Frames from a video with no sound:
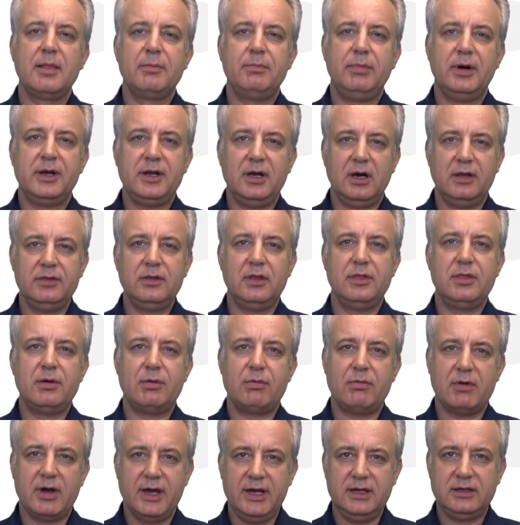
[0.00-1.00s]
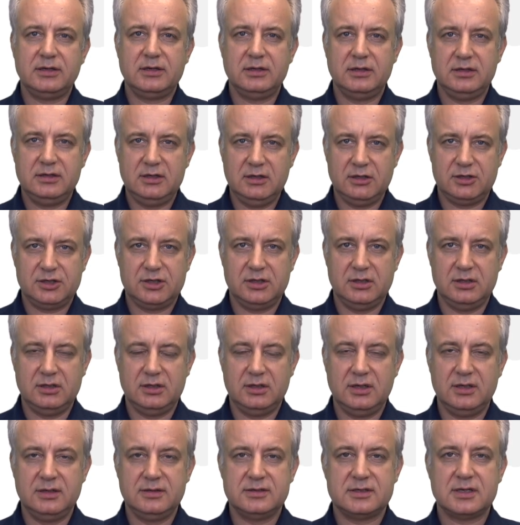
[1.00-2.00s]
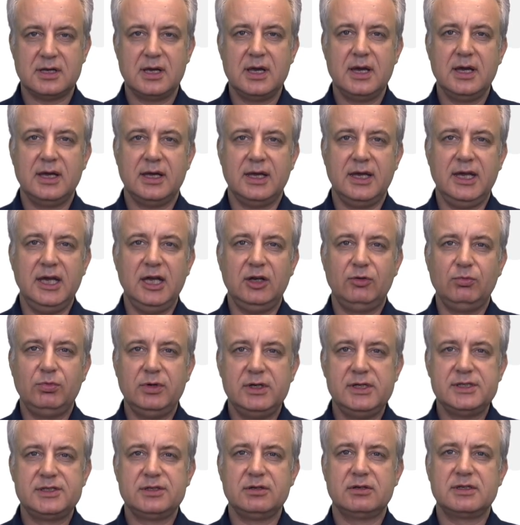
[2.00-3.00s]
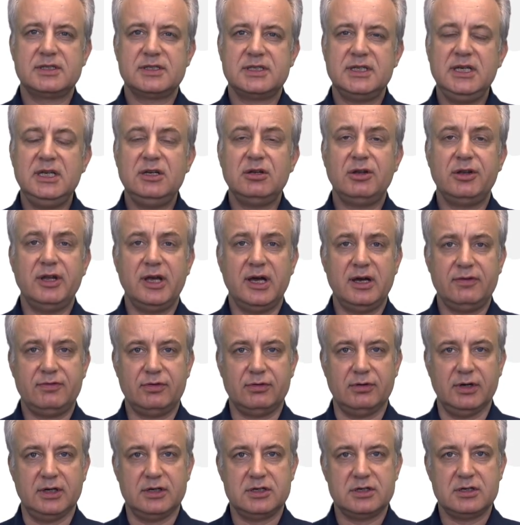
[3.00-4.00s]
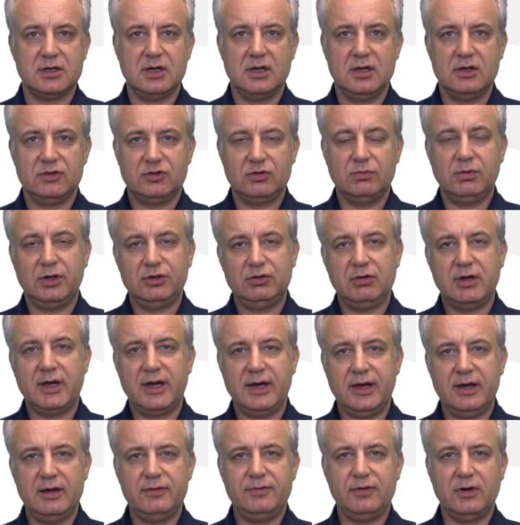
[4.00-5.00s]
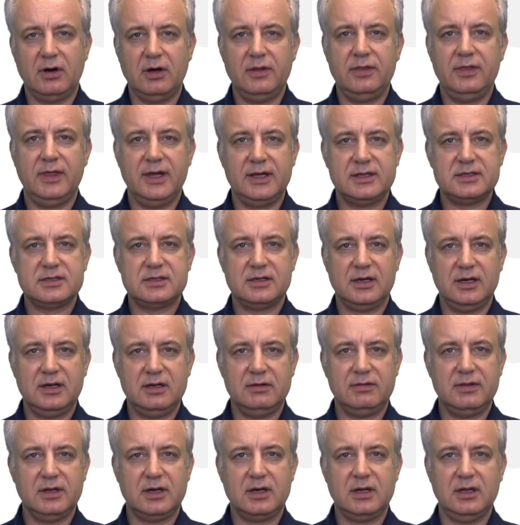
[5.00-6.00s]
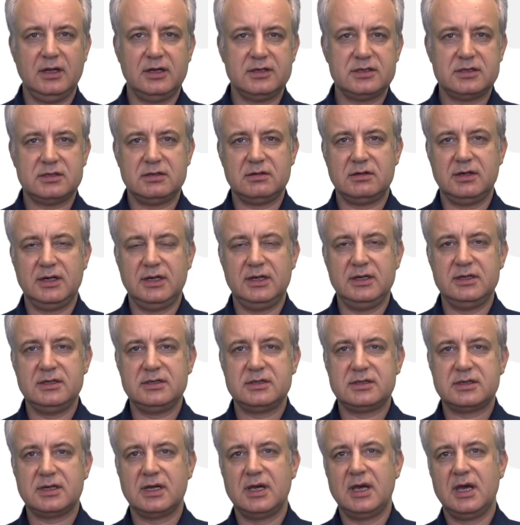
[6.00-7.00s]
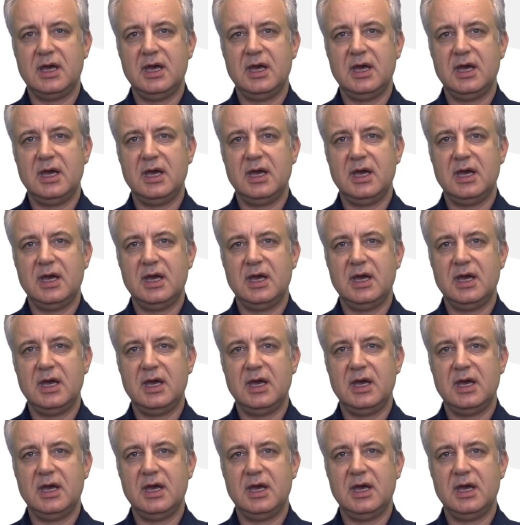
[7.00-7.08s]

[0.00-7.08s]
but under the right conditions, it will succeed on average. So what you have on that side of the cluster is